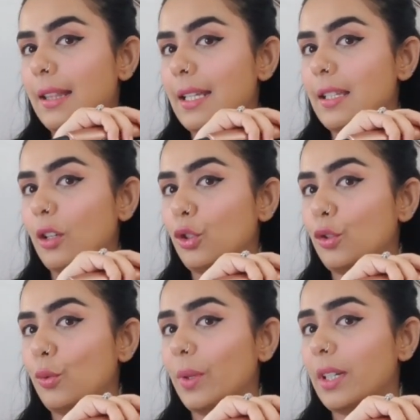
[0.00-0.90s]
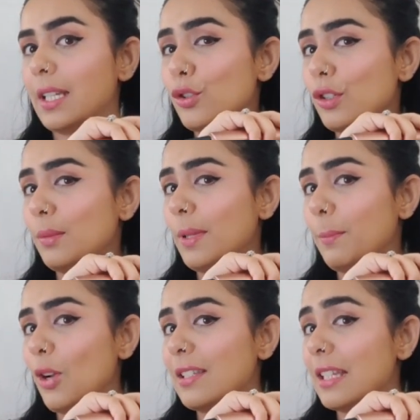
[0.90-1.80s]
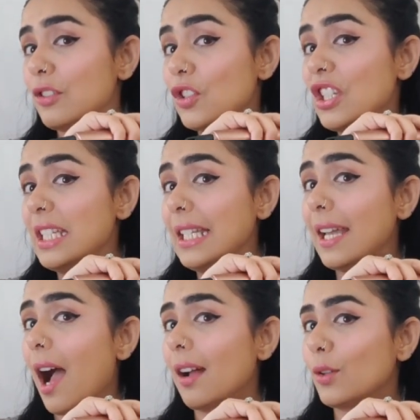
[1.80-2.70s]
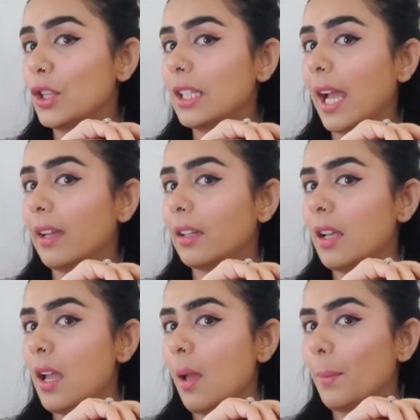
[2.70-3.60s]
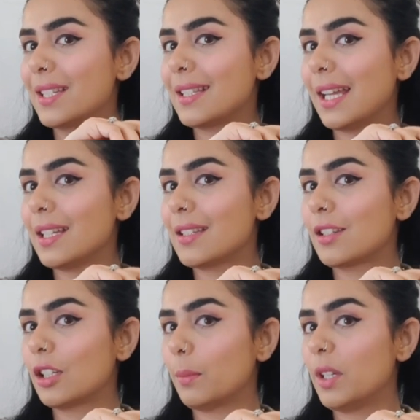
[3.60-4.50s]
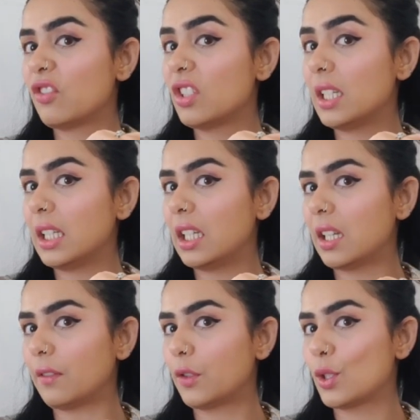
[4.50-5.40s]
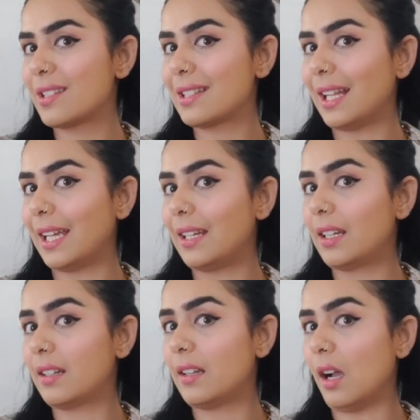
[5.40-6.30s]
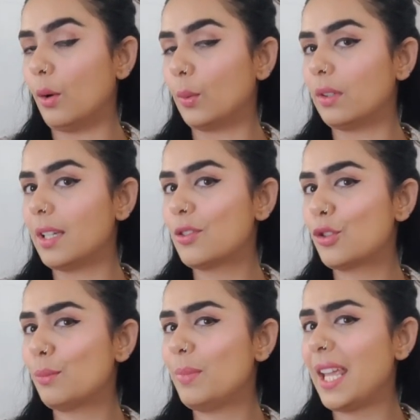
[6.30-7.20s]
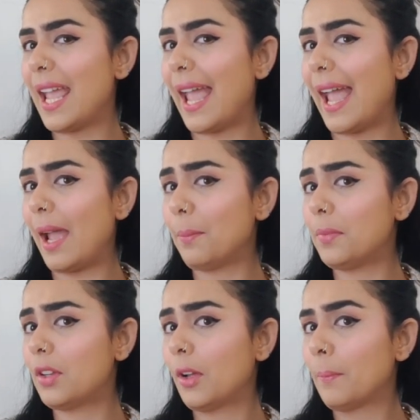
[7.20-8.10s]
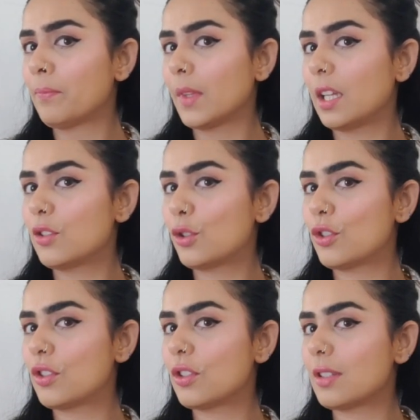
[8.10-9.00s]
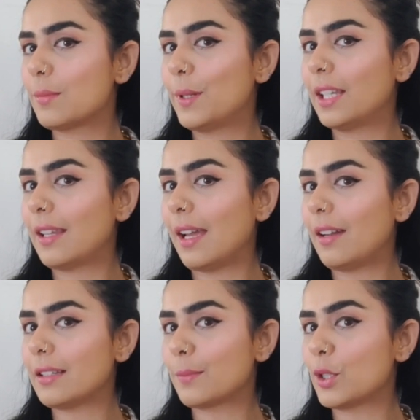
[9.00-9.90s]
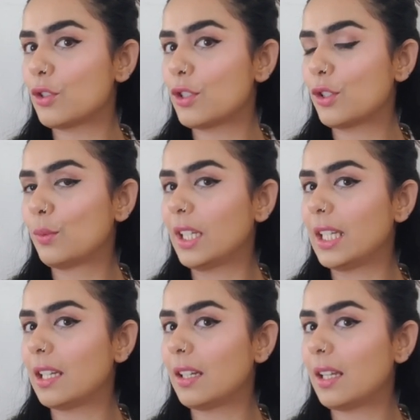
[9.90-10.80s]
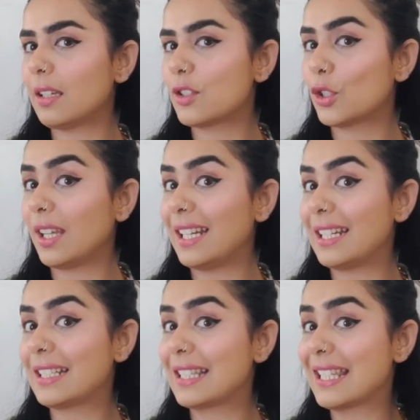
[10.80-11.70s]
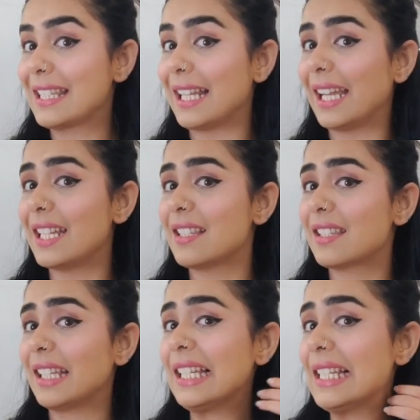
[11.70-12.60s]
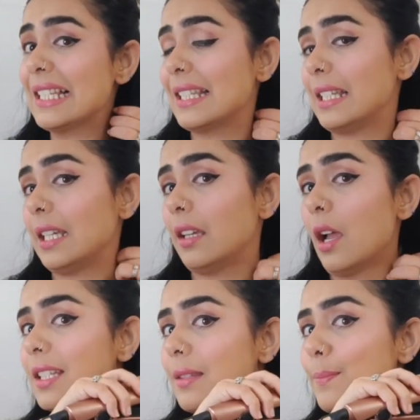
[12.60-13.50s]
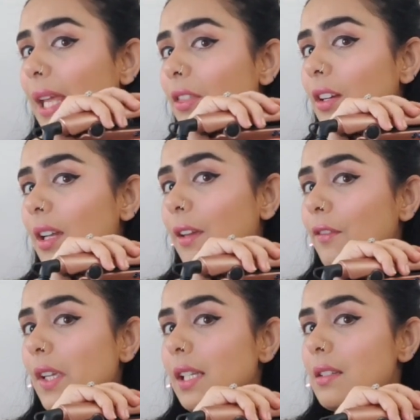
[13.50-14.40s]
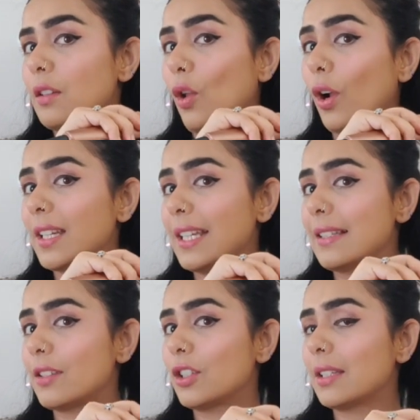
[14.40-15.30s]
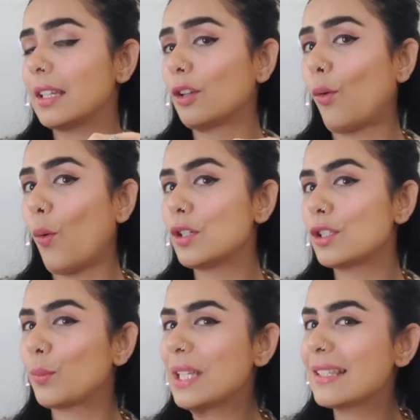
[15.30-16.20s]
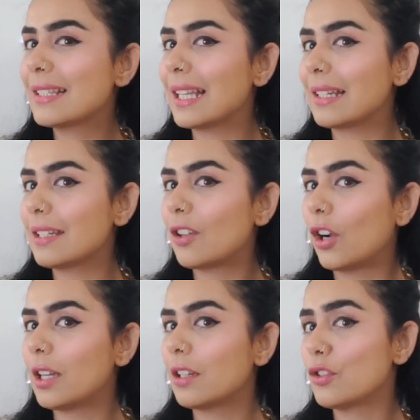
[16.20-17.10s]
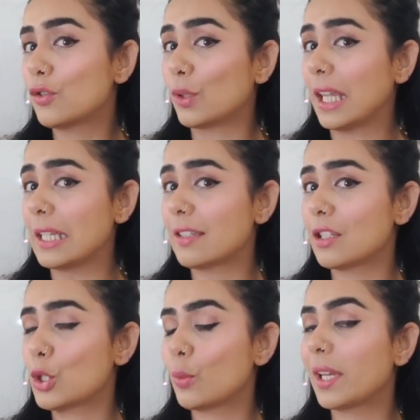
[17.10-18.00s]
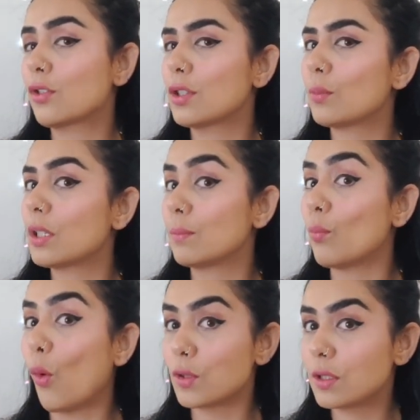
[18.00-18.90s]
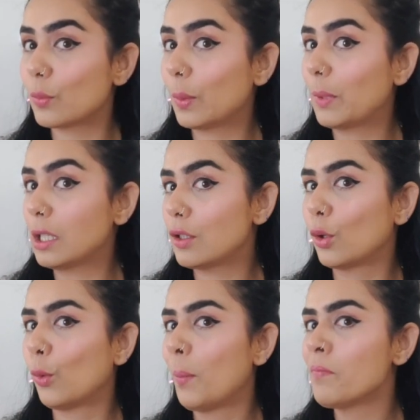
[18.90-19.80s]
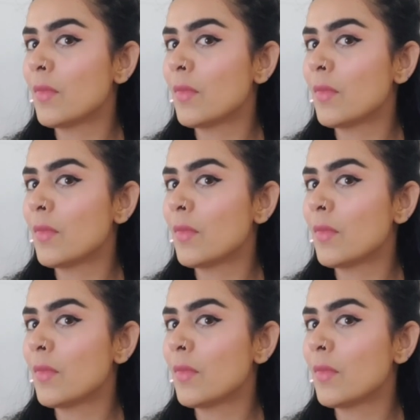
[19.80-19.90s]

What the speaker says: That's how you do it. You shouldn't be pressing really hard on the iron because then it's gonna be really tough to slide it down. It should be apt. It should just be there as much as you need it so that it slides easily. This method I feel is a lot easier than the whole twist and turn and rotate situation which most women do.